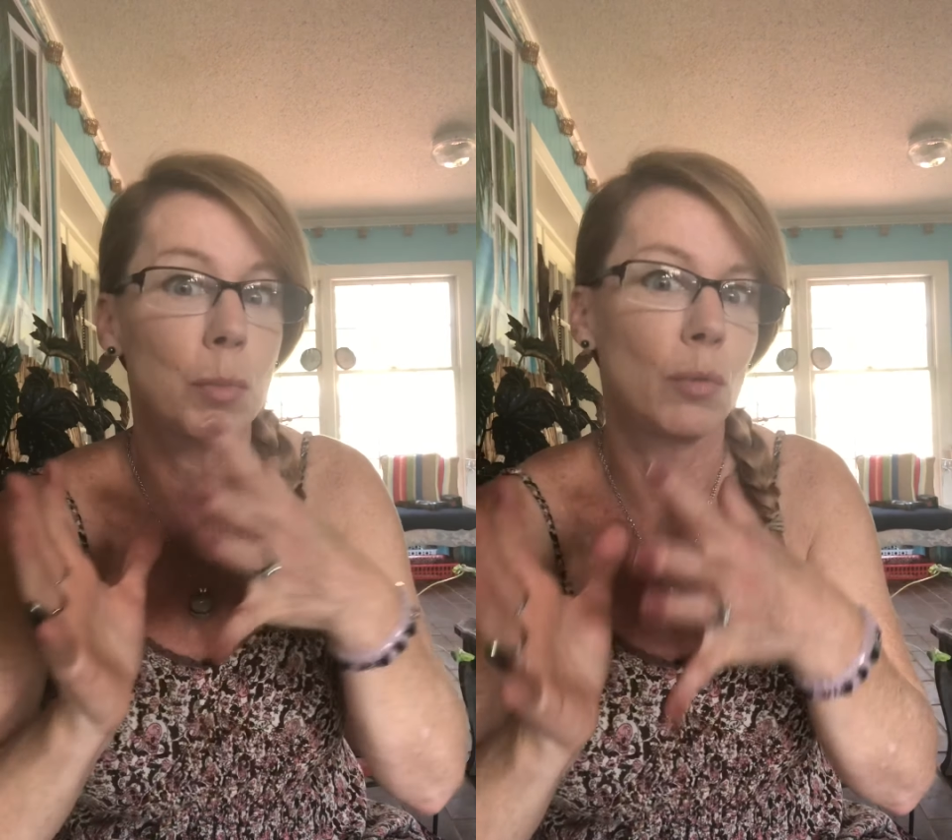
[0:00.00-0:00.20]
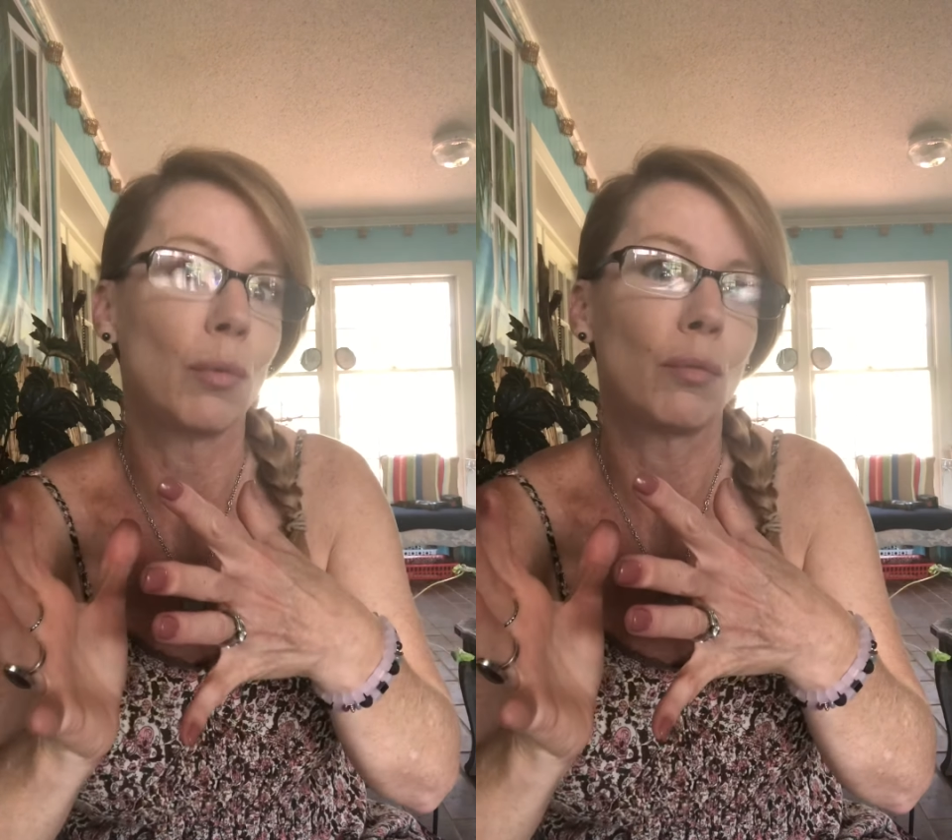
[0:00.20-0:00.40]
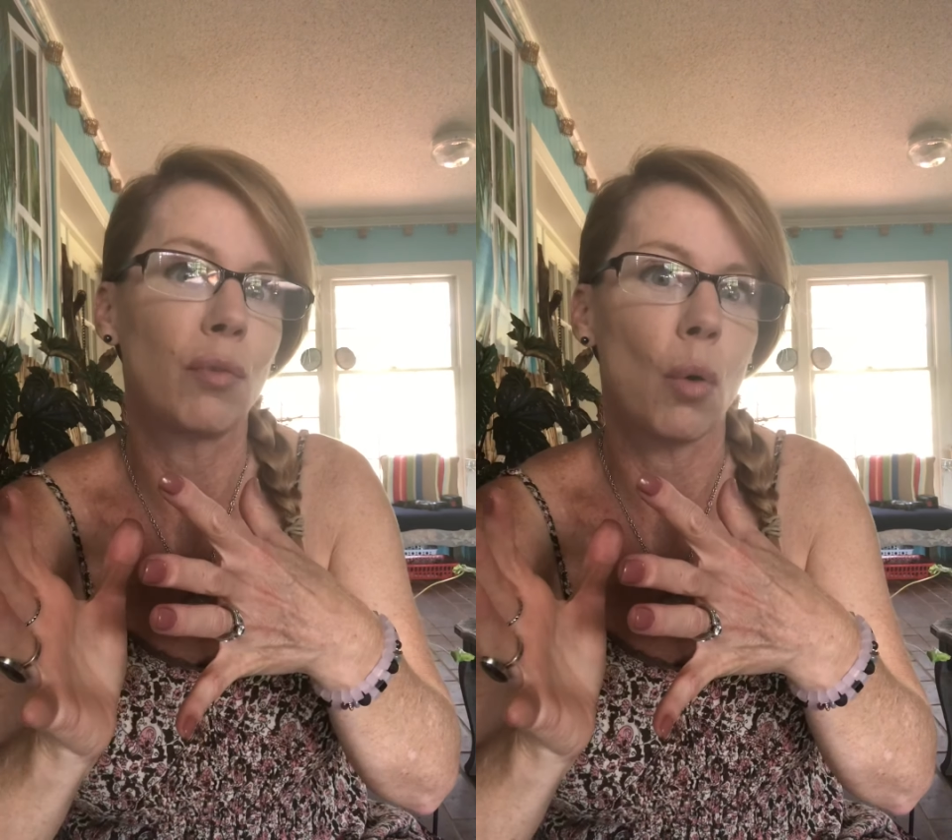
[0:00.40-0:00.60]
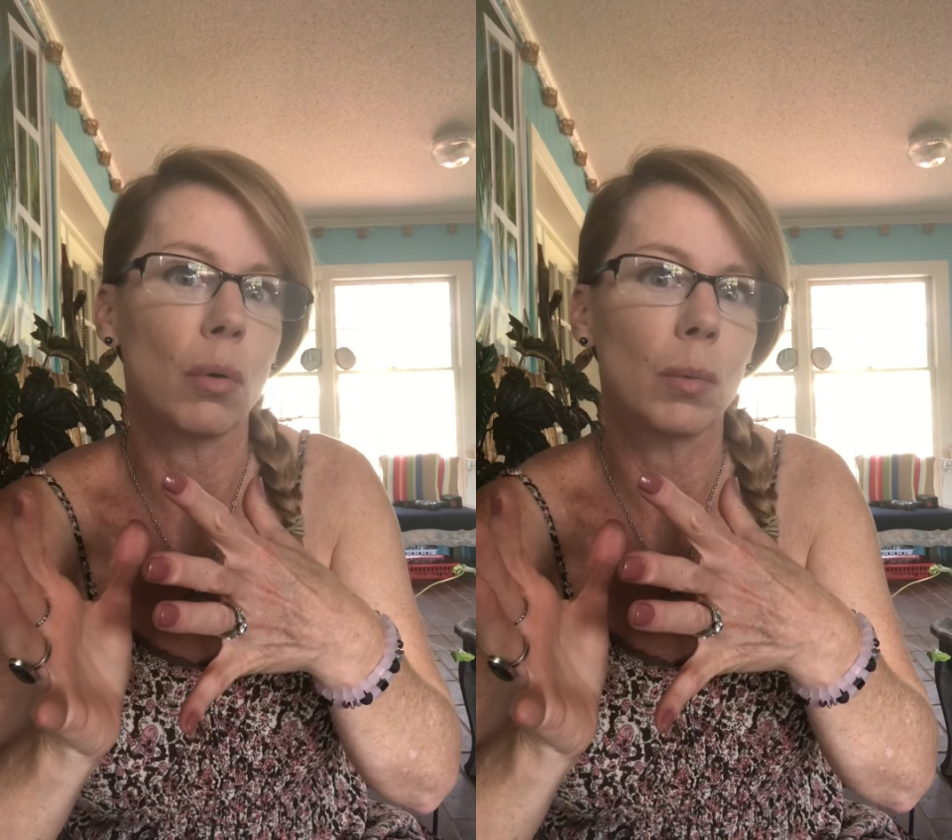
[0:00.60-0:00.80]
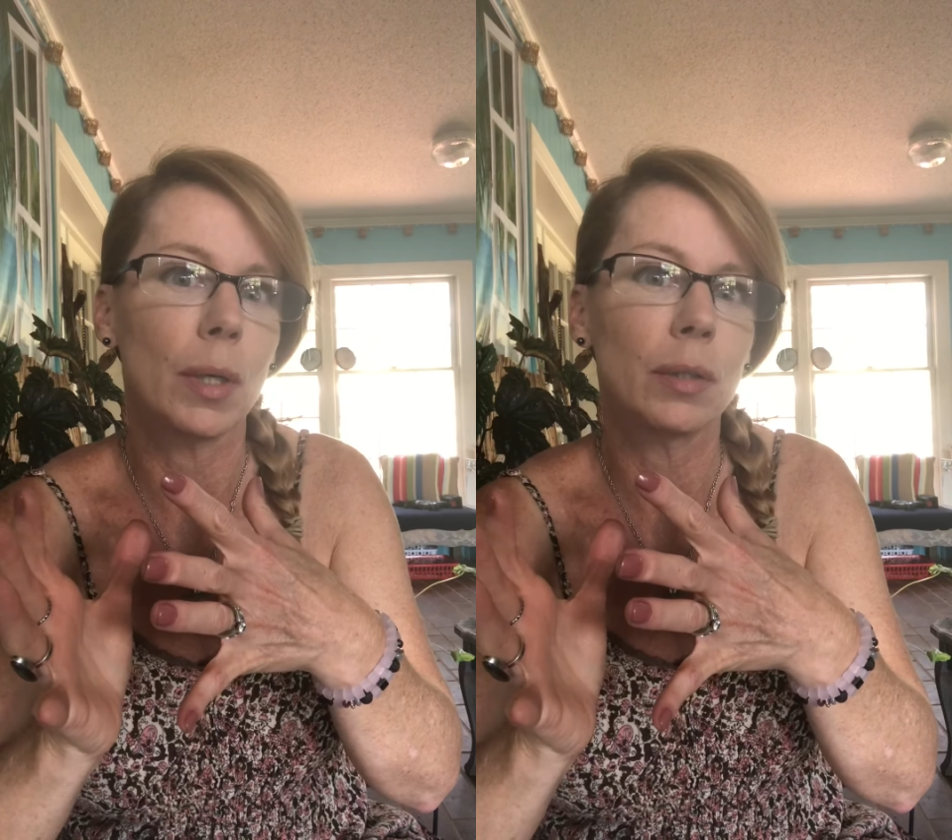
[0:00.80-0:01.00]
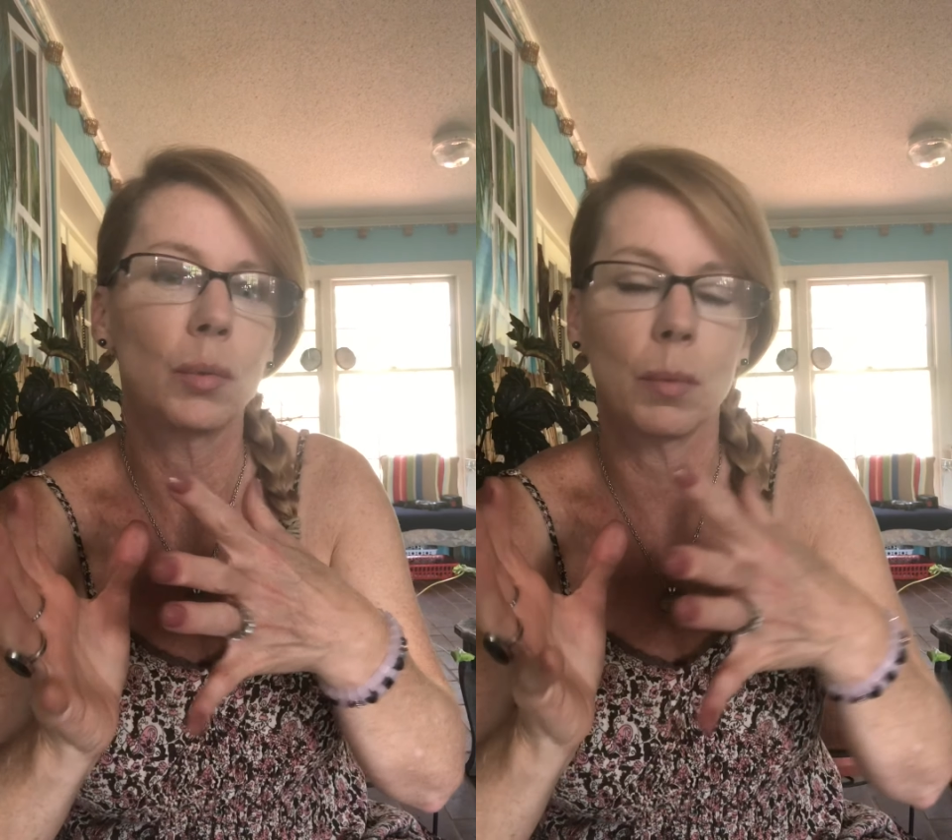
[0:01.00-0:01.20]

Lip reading: moving forward?